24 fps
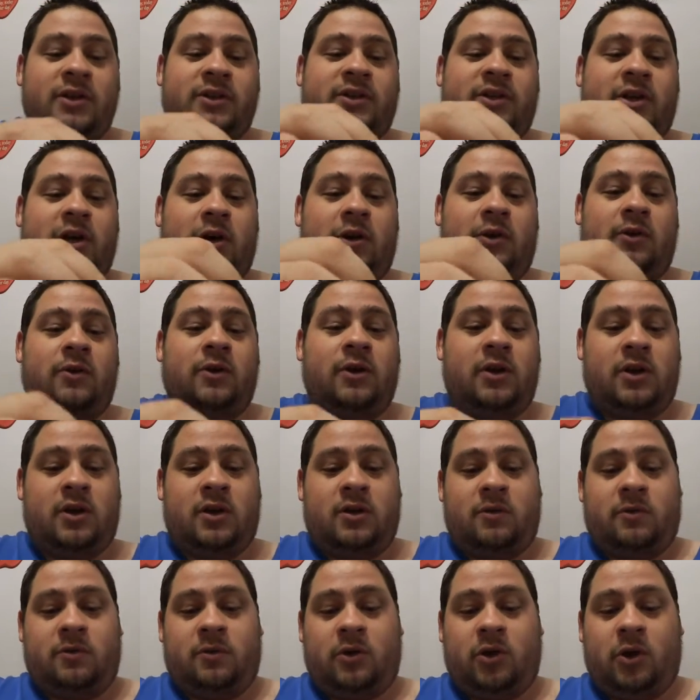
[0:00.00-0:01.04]
So
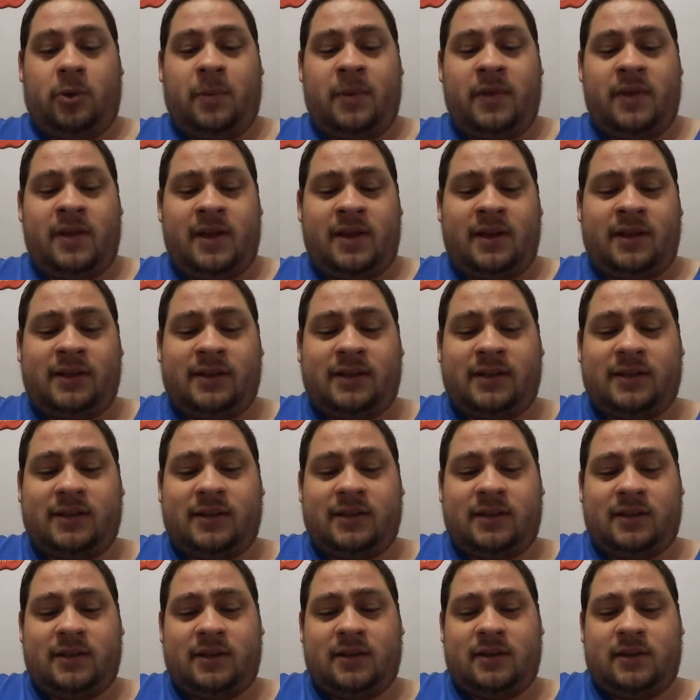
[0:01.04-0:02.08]
we'll open
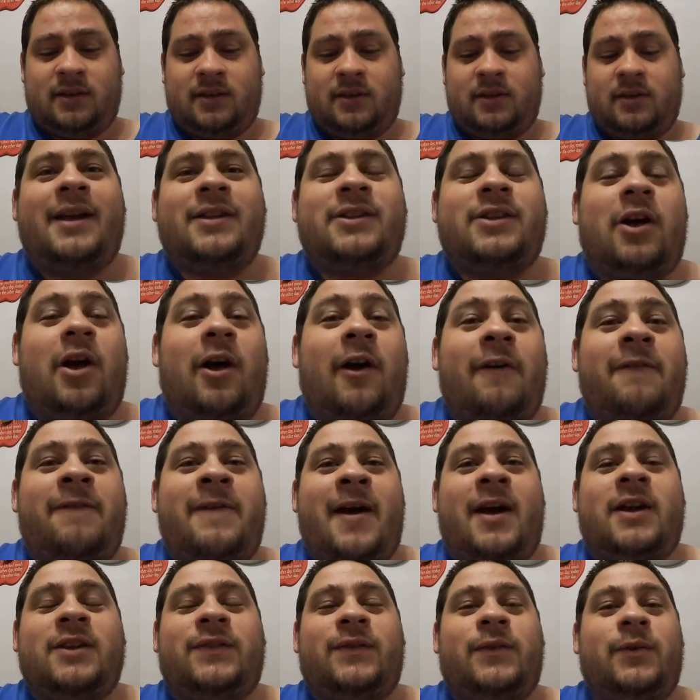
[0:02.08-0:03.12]
this. I guess all
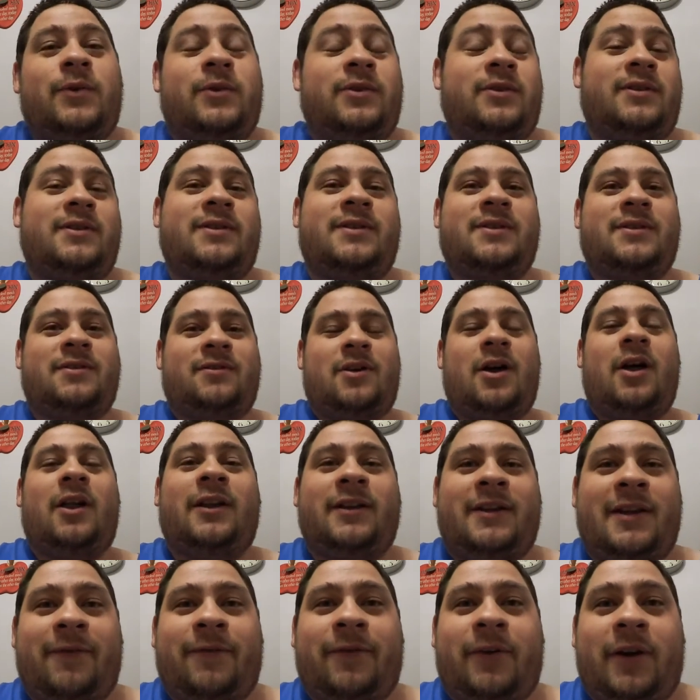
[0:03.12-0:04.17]
fast foods
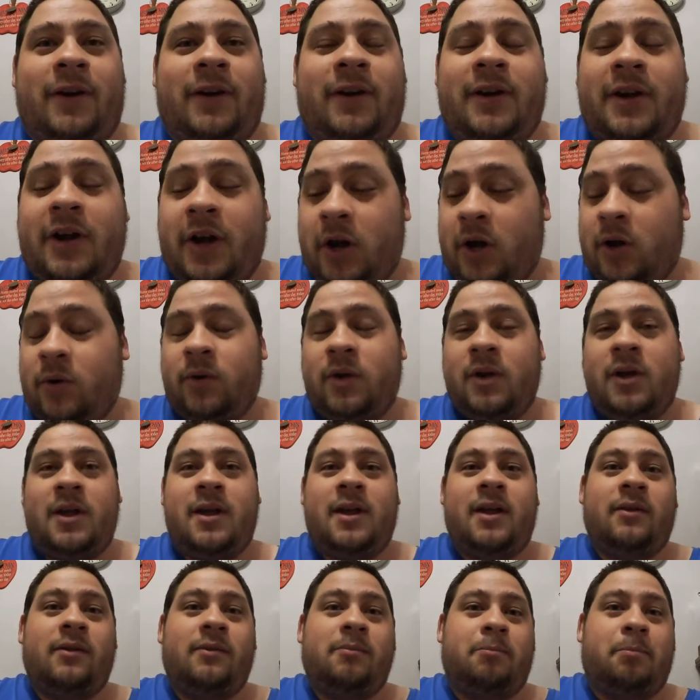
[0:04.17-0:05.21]
call it different, you know.
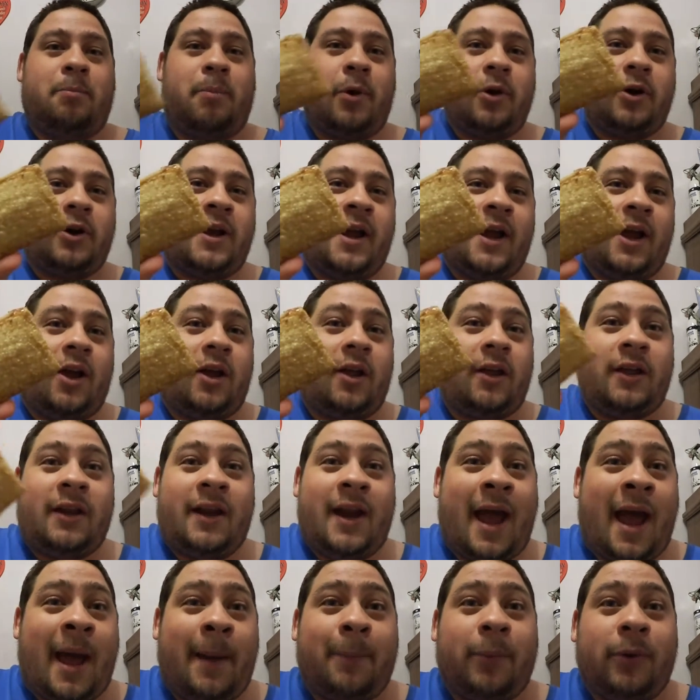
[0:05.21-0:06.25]
Burger King calls
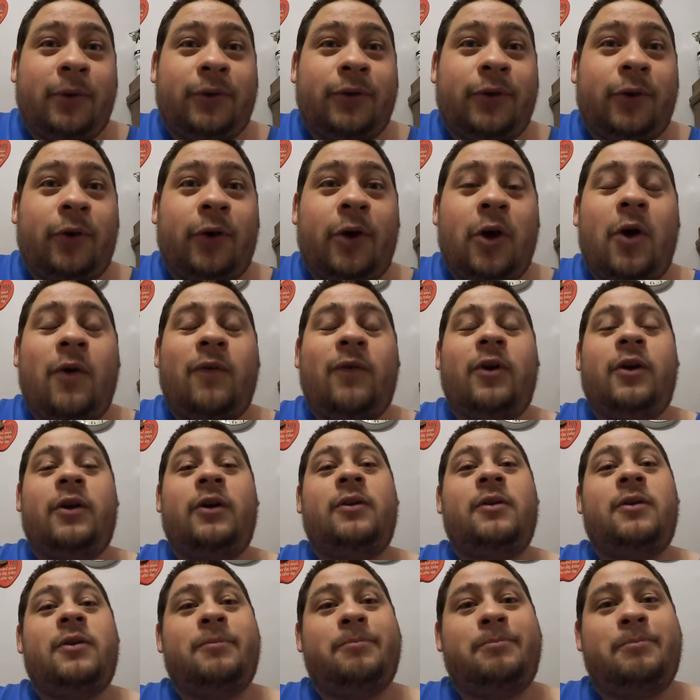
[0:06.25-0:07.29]
it an apple
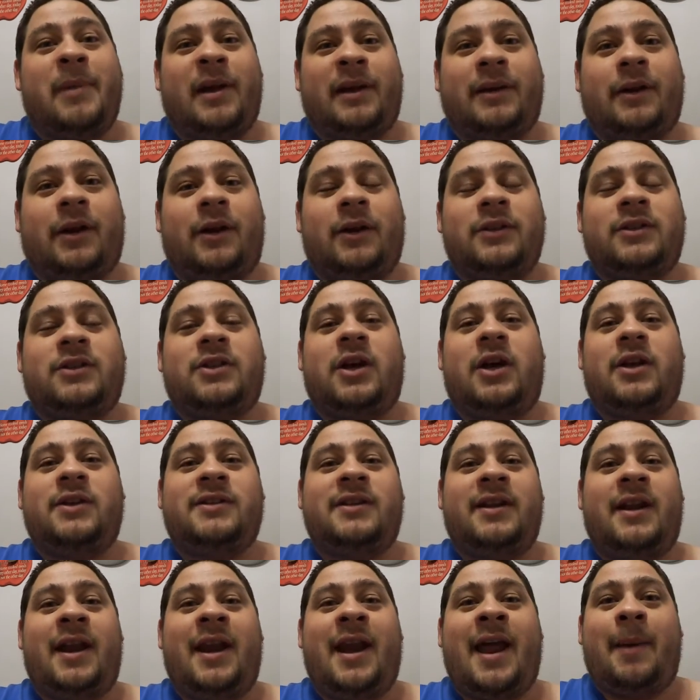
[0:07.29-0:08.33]
turnover, McDonald's
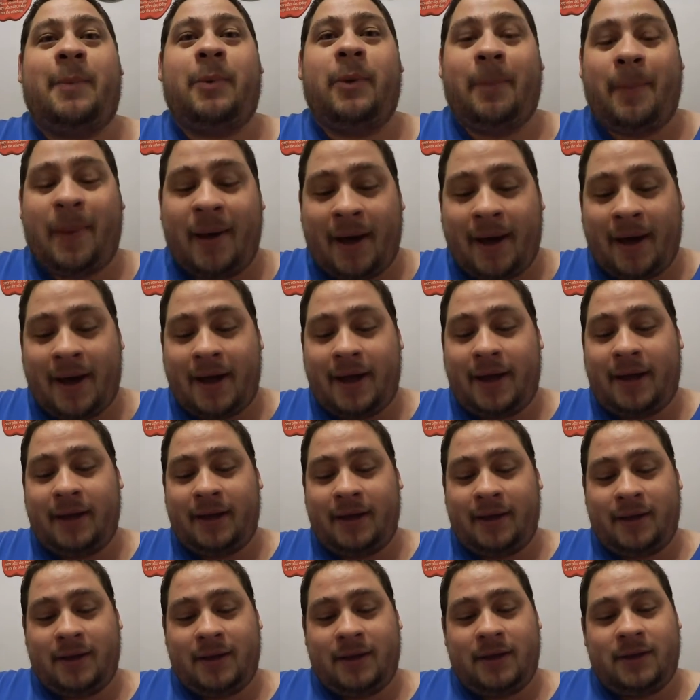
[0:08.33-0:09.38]
calls it an apple pie.
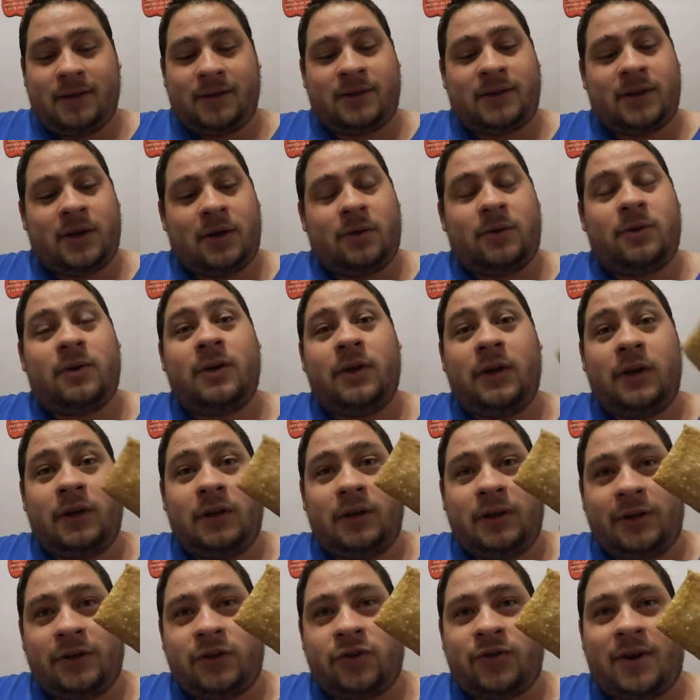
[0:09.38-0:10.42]
So
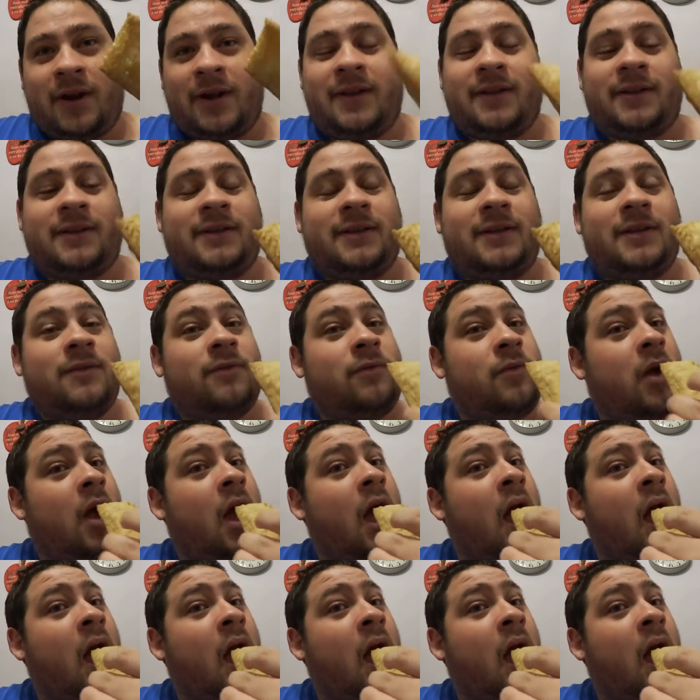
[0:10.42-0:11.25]
let's try this.